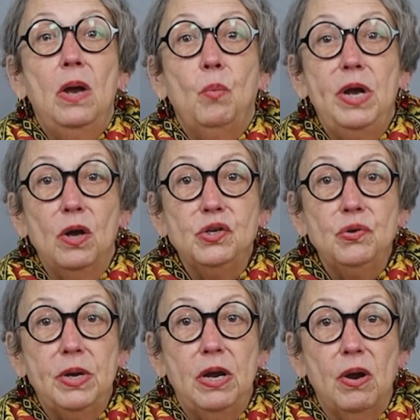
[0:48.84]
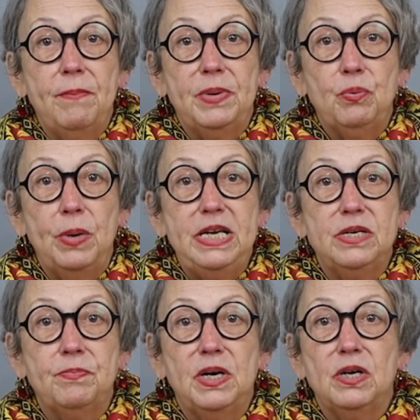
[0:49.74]
We also carry
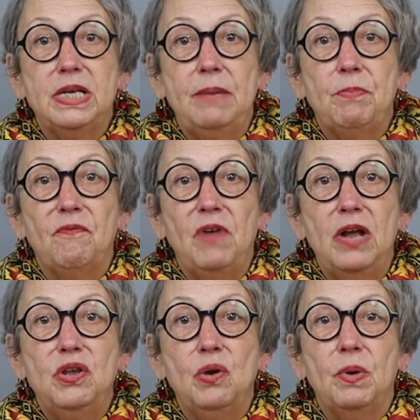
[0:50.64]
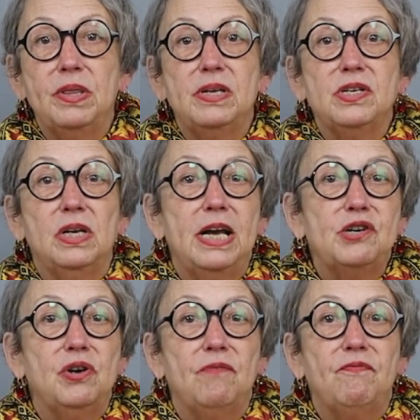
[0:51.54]
betweens because they provide you with a
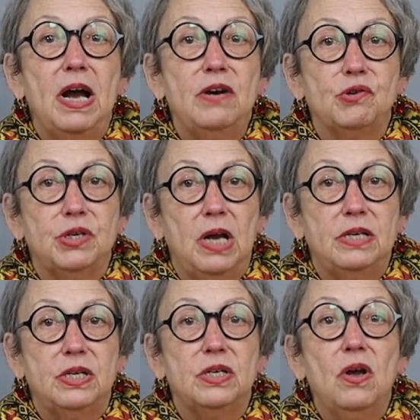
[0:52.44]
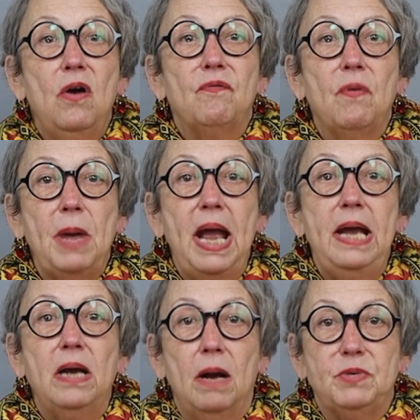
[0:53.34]
selection of finer sizes from
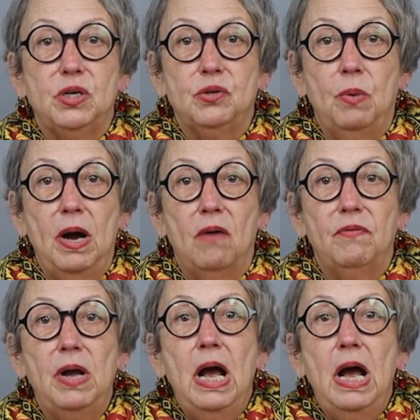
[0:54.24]
8 up to 12,